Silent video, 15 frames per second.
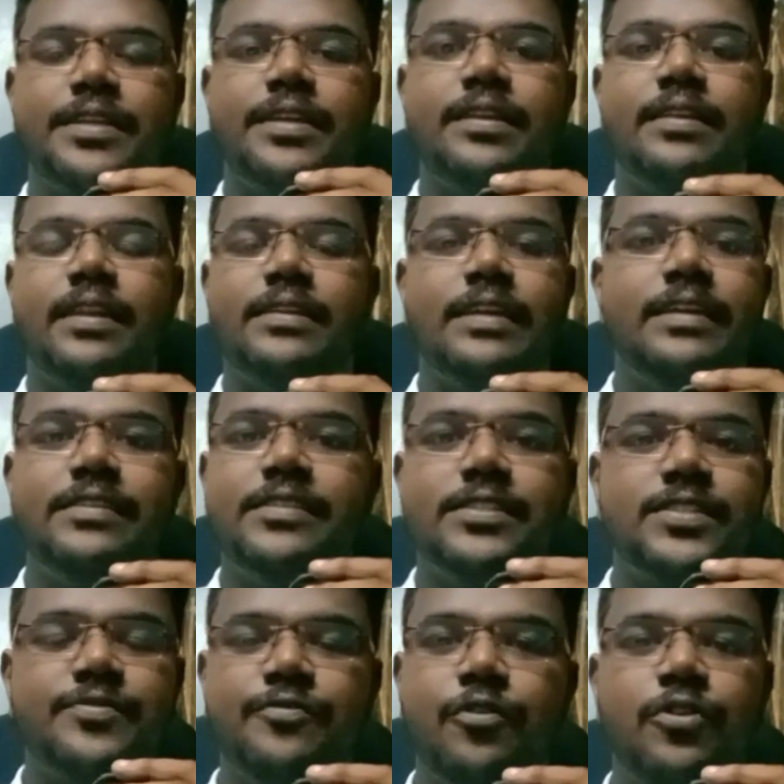in
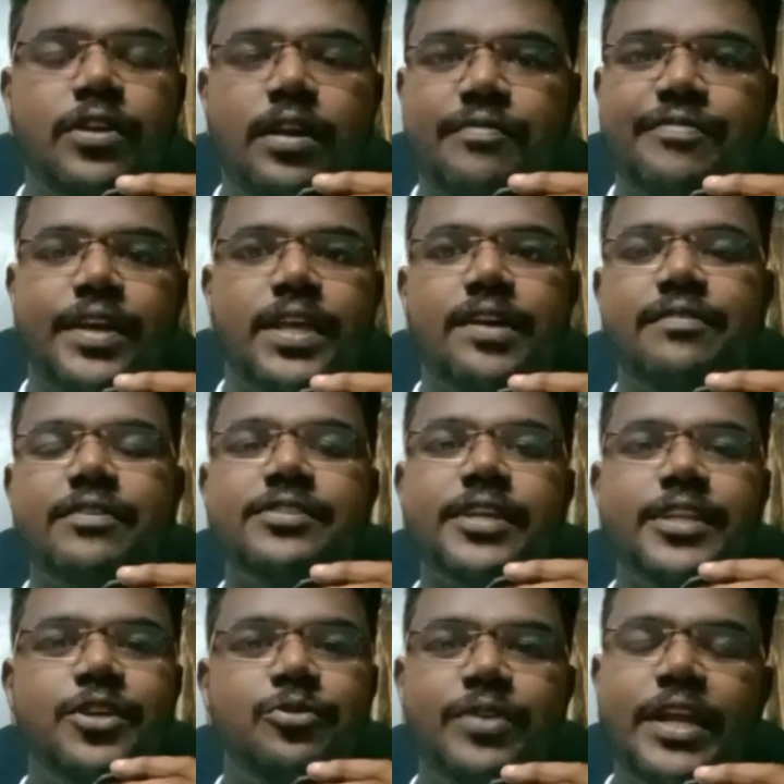just 4 or 5 hours,
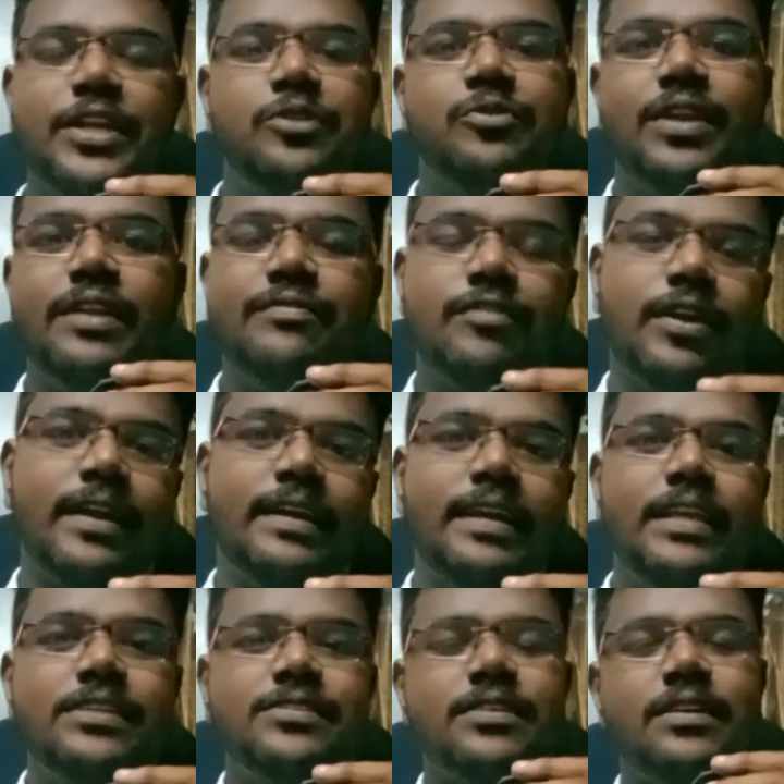and you need to read for at
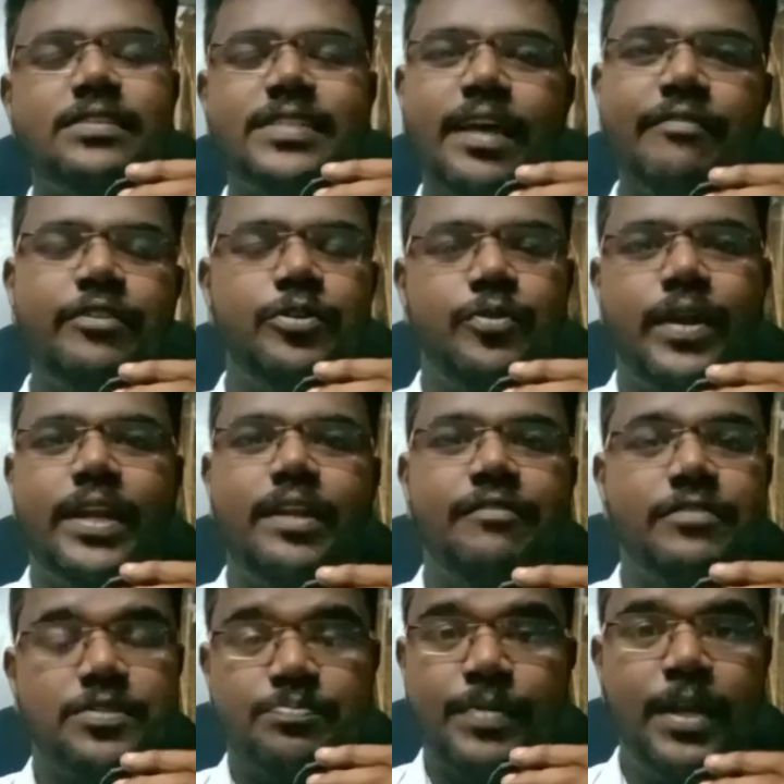least 7 to 8
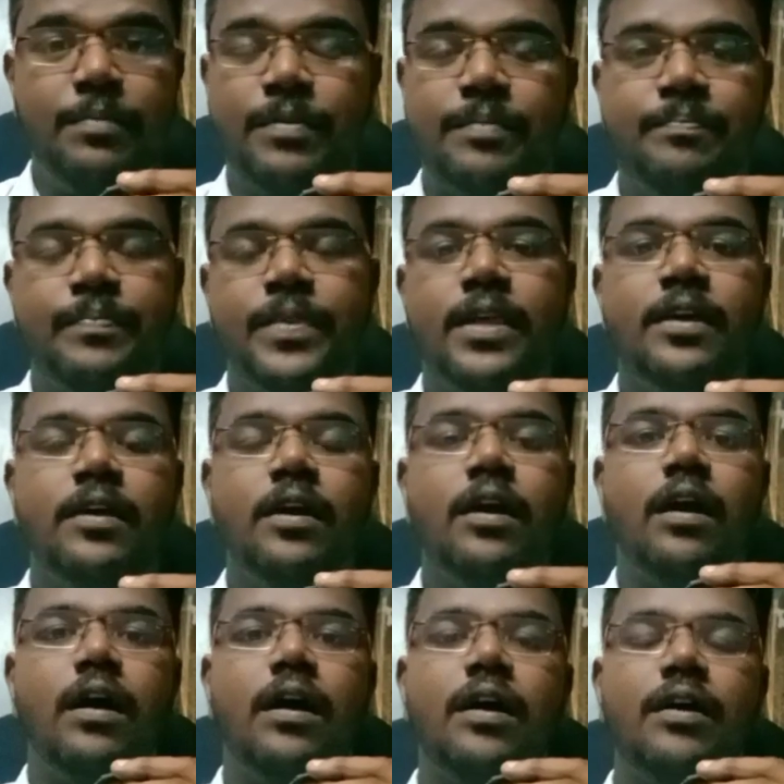hours minimum,
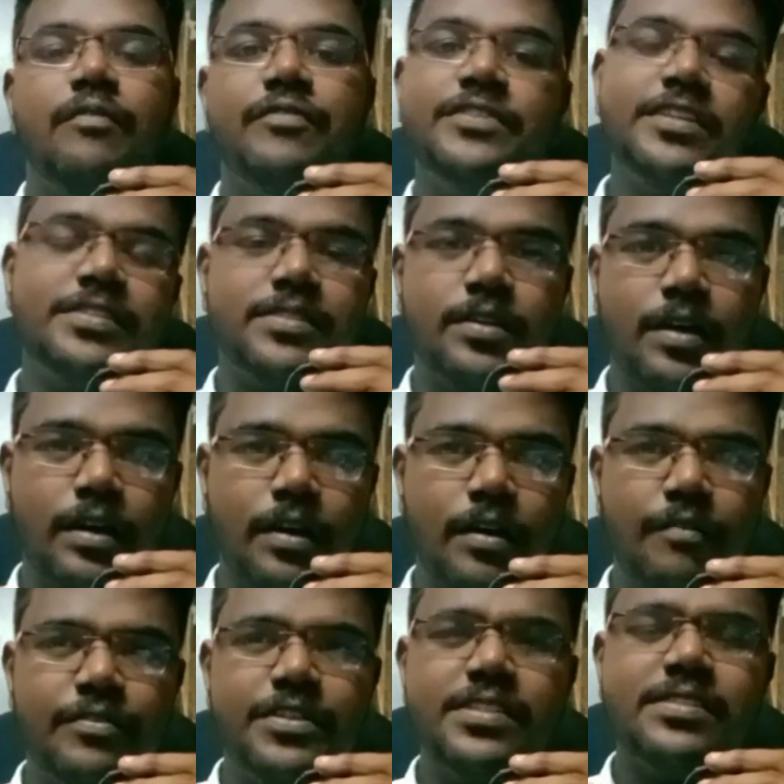which is the
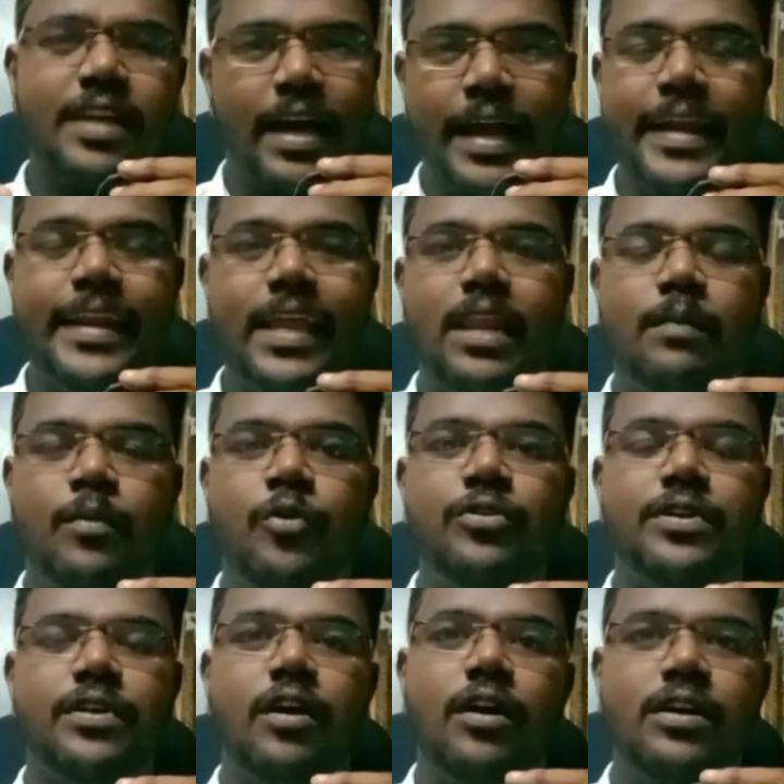ideal
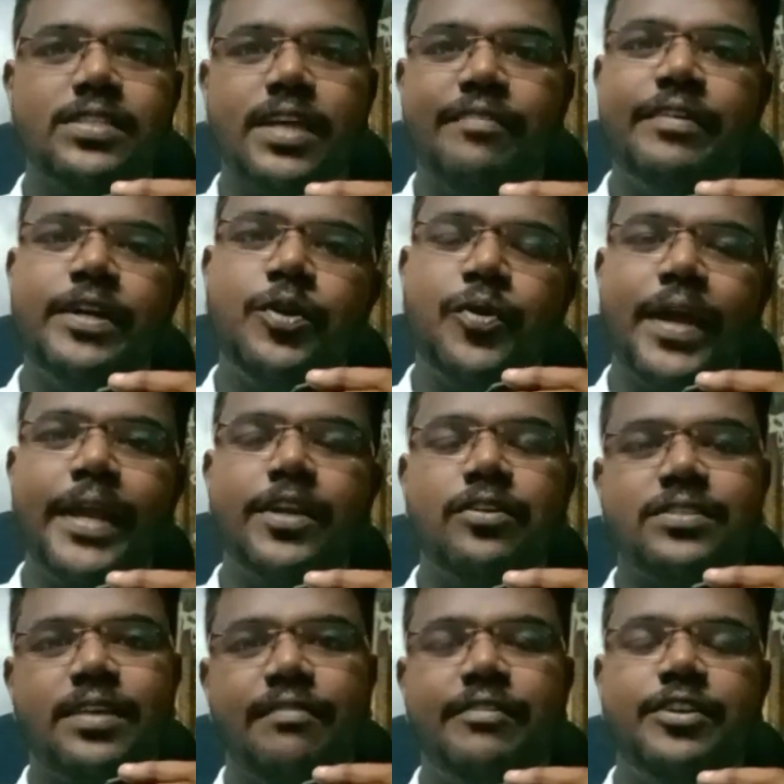amount, or 7 to 8 or
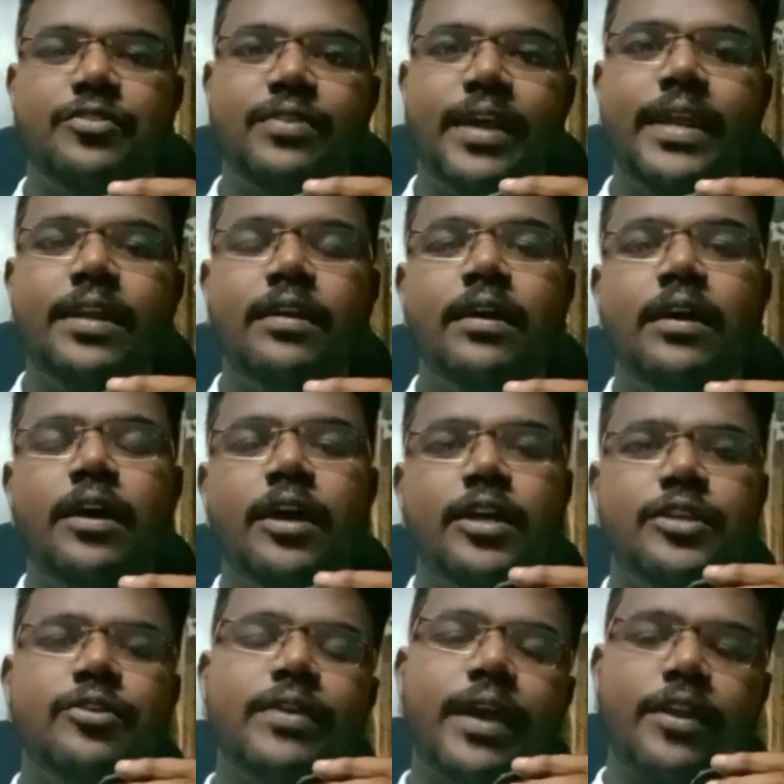7 to 9.
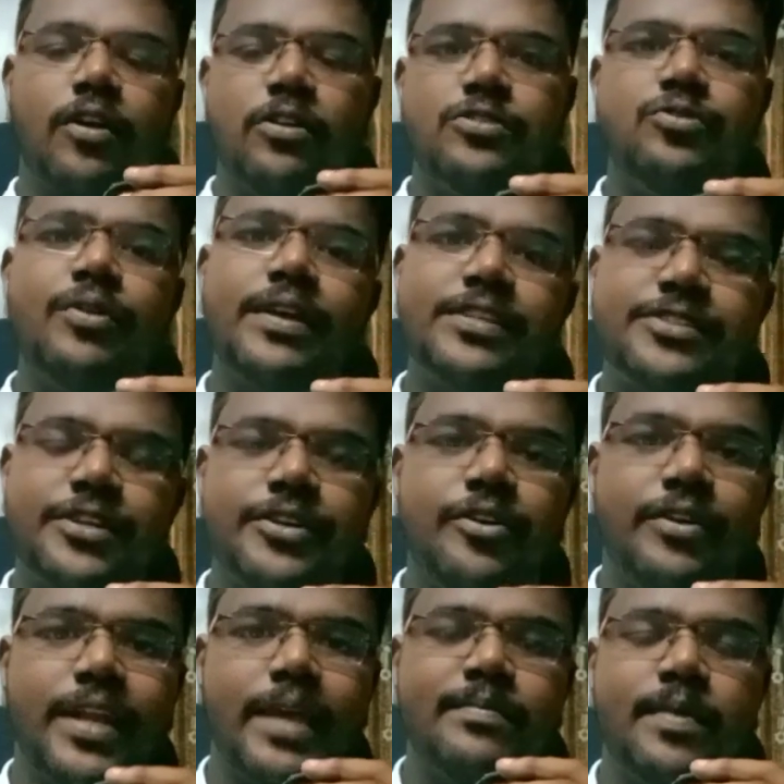You can also extend
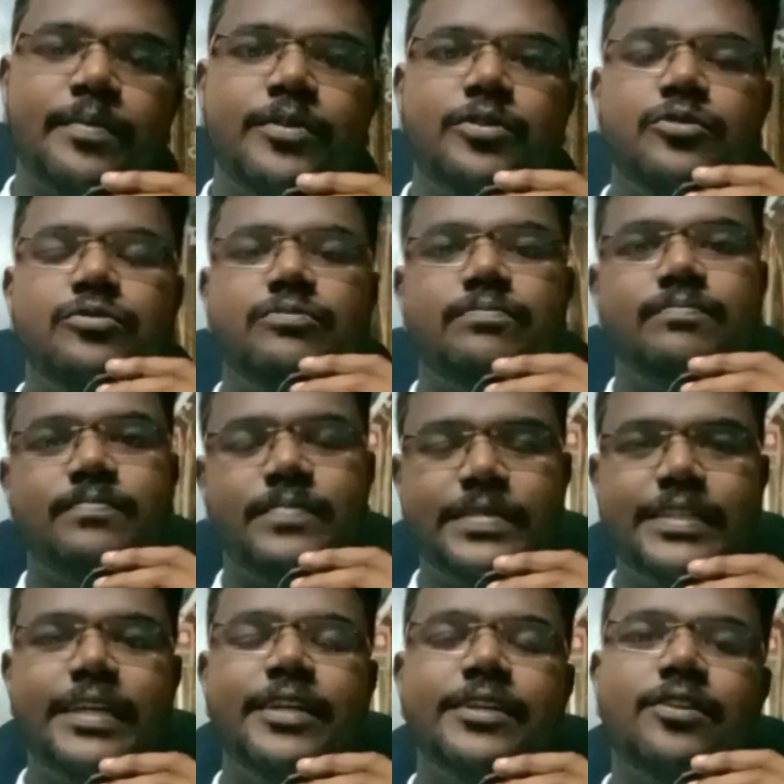your time up to
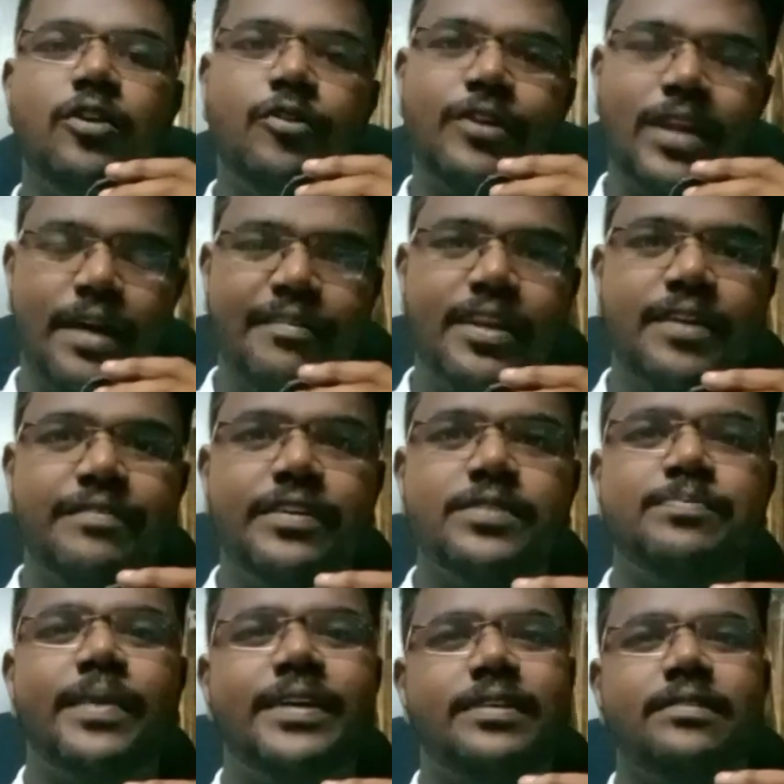10 or 11 hours,
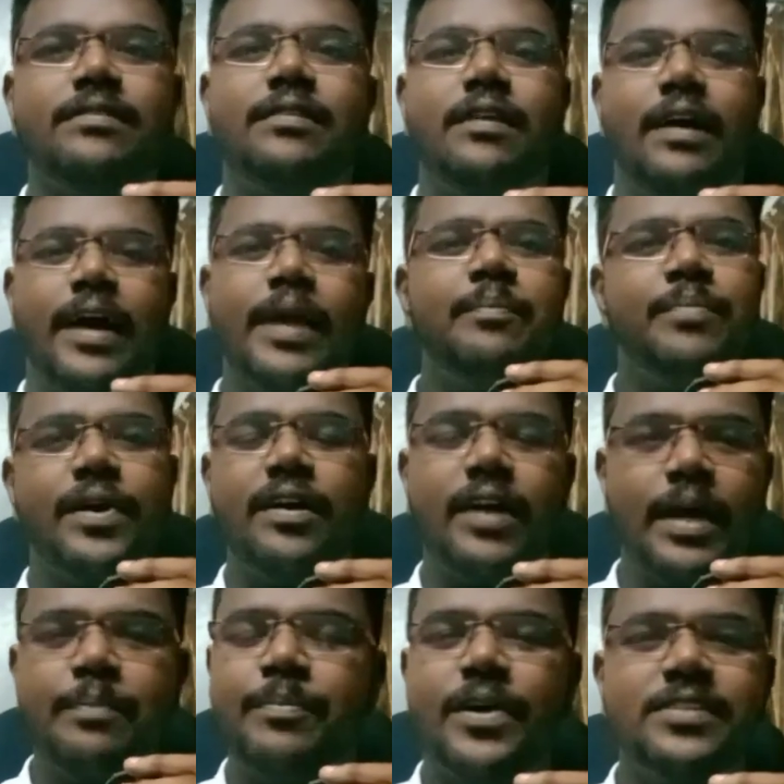but I
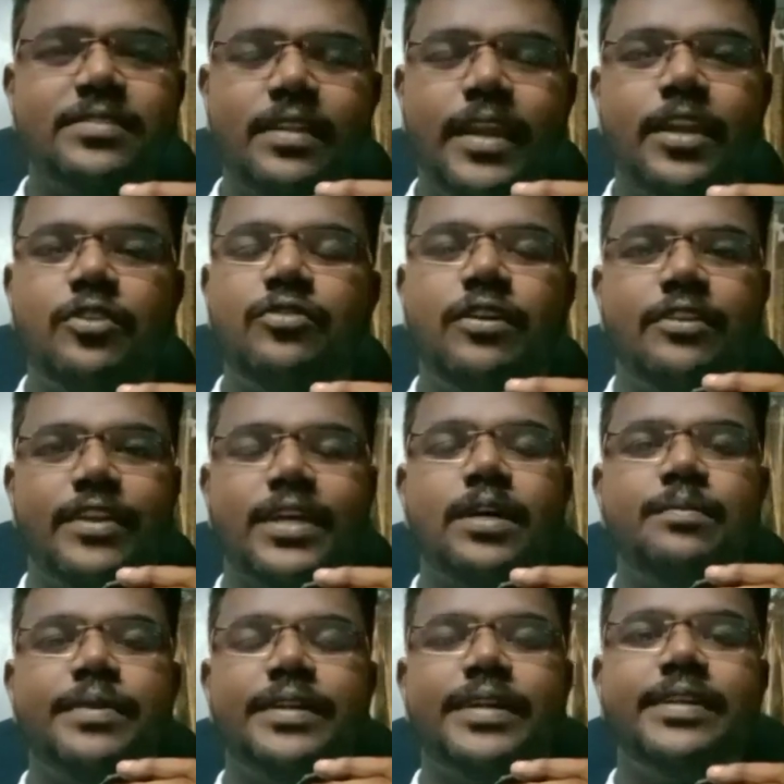personally do not
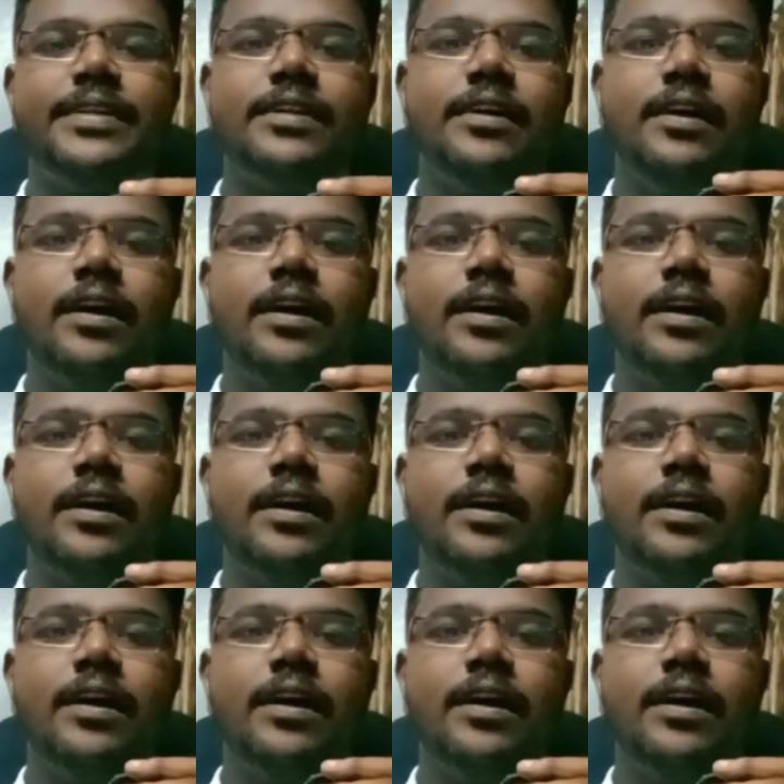recommend it.